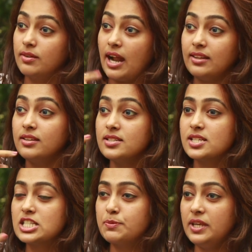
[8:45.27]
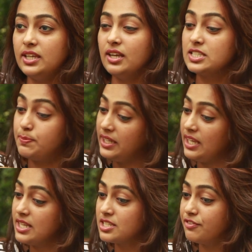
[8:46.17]
rather than just speaking.
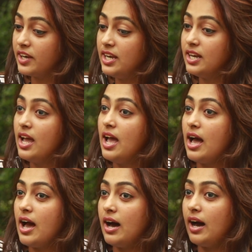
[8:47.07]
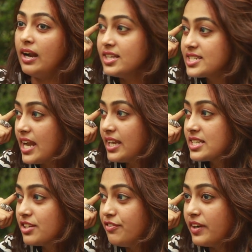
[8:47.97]
Speaking is different understanding
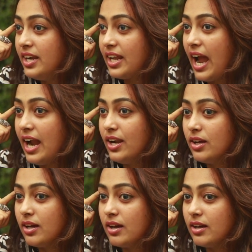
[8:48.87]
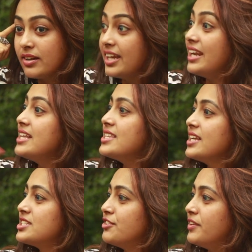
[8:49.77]
is different and uh, realizing
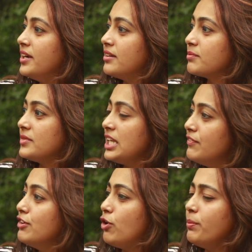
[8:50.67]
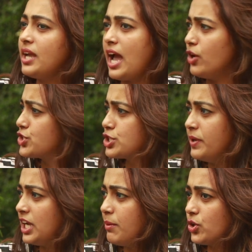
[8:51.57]
is different. Mm. Even for me, I also
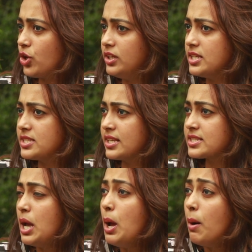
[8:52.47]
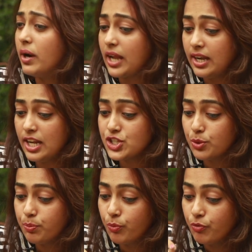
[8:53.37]
speak about all these things. But unless
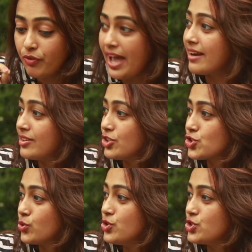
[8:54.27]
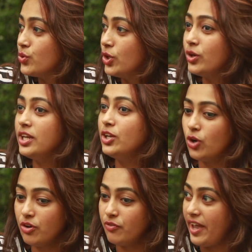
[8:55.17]
you wear those shoes, you will only
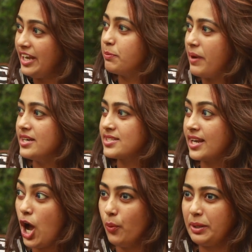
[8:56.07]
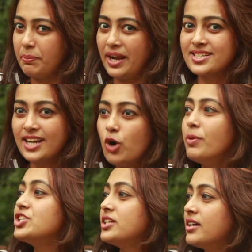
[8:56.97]
know where it bites and how it bites and how
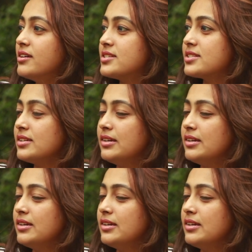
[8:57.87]
much it hurts.